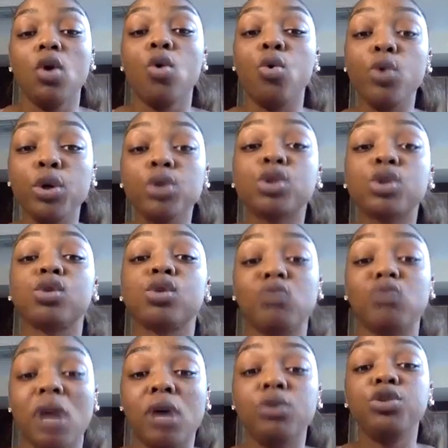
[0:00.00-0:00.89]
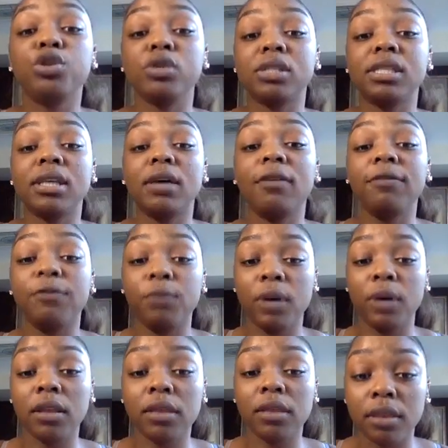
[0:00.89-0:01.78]
Who you surround yourself
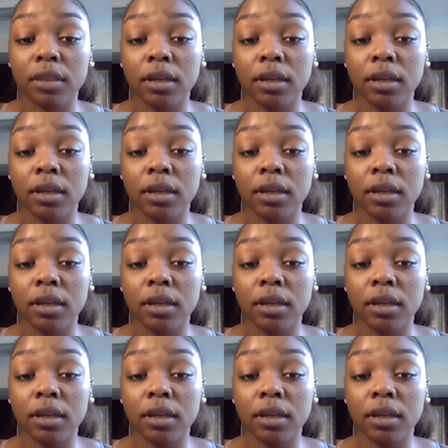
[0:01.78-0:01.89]
with